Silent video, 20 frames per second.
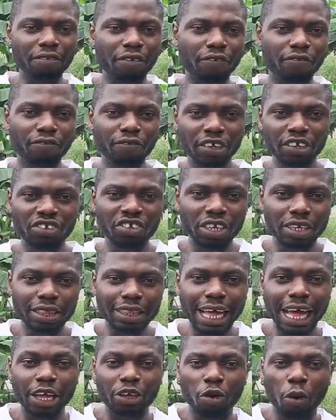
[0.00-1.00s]
the fishes
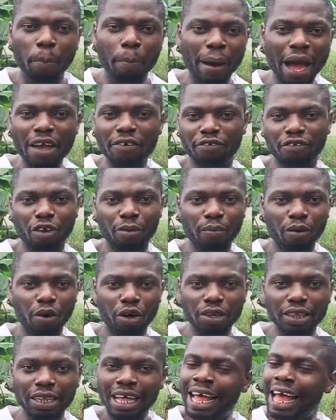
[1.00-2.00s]
and you buy from
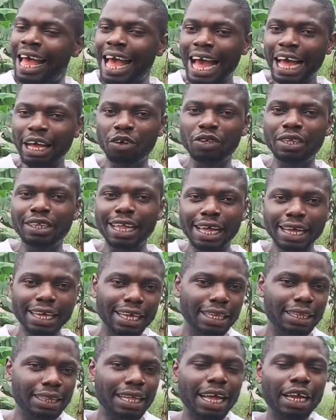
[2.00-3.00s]
us and you take
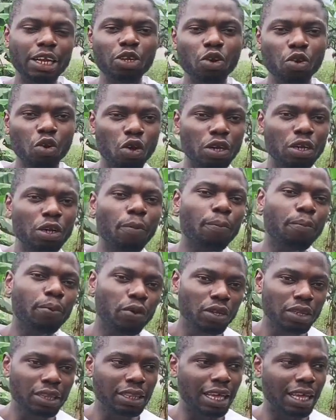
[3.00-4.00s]
it and run the
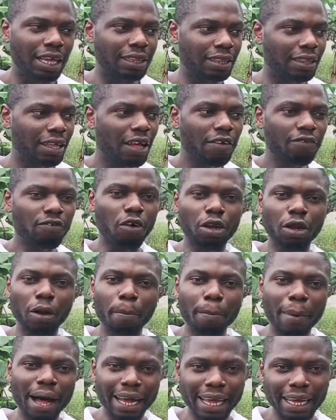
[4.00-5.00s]
process for the
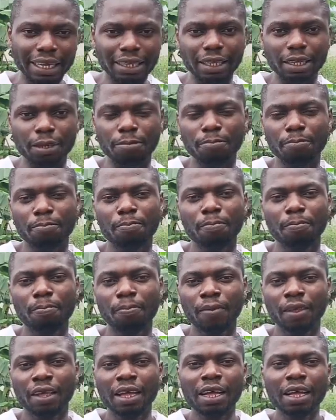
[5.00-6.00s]
marketing.
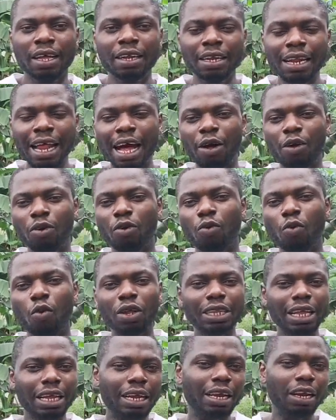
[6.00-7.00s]
Now,
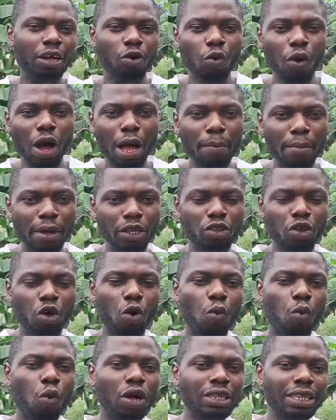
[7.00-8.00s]
what are the requirements
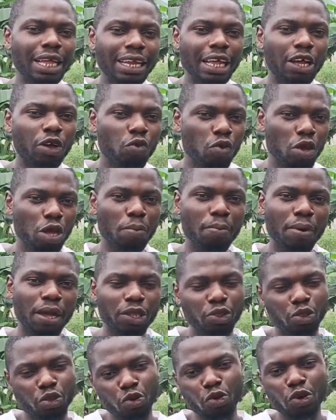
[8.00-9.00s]
or what are the
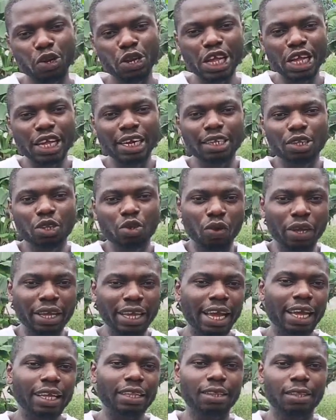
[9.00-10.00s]
equipment you need to
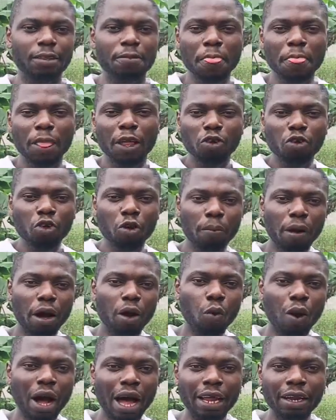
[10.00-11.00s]
get? Number
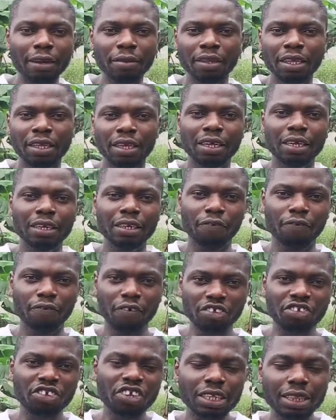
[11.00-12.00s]
one, the
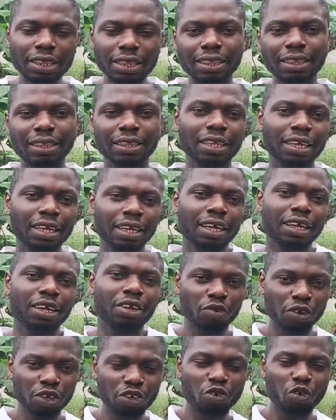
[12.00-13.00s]
fishes,
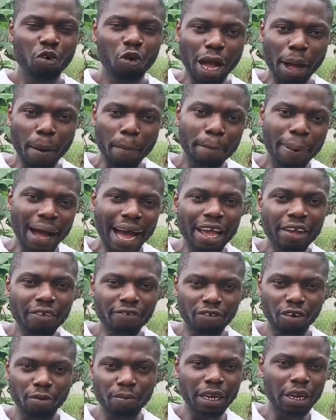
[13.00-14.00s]
which you can buy
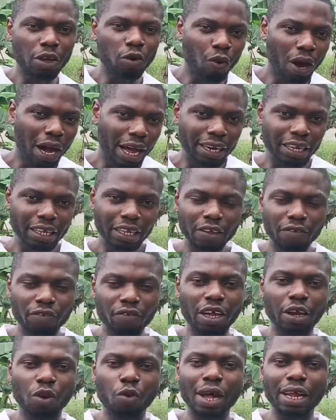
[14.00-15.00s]
from anyone. If
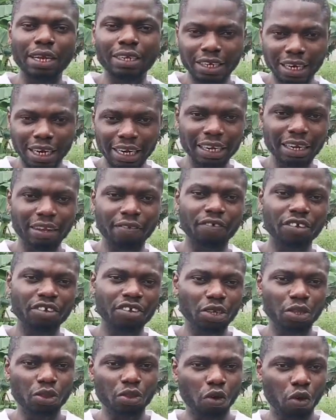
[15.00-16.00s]
you are the one training the
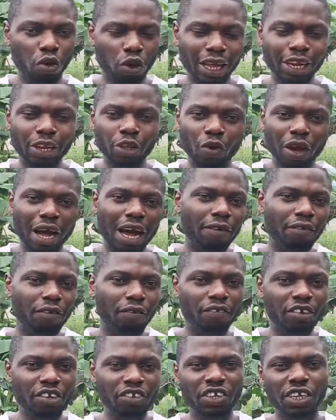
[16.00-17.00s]
fishes, already you have the
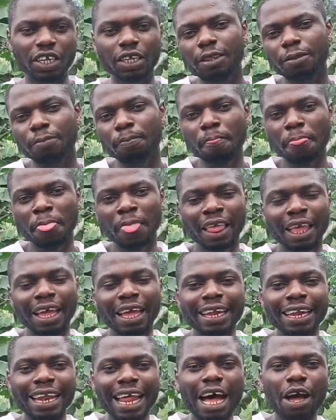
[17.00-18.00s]
fishes.
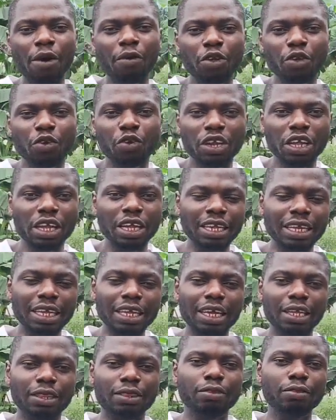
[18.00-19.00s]
Now you need
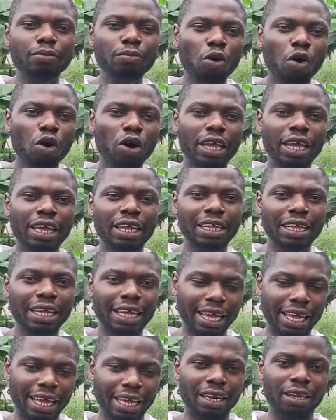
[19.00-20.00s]
a smoking
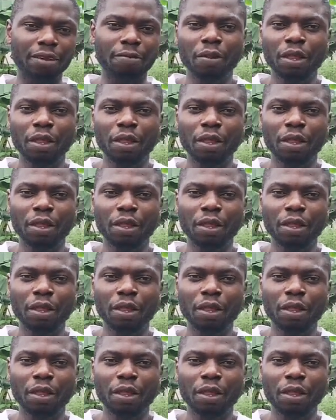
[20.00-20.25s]
kiln,